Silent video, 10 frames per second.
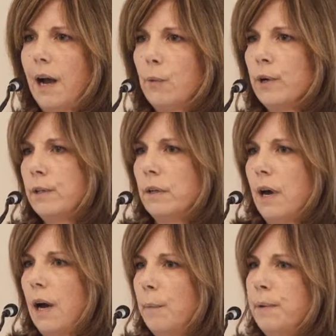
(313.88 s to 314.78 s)
would
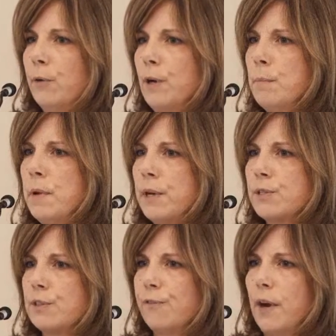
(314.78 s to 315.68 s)
be
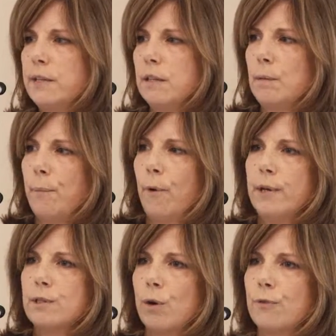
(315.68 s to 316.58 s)
remiss if I didn't
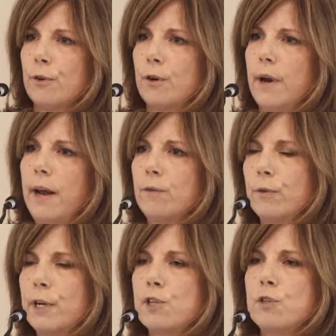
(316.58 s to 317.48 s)
point over at
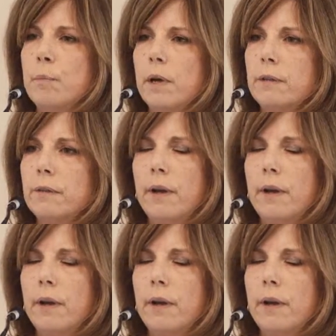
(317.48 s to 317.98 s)
Rick Schmidt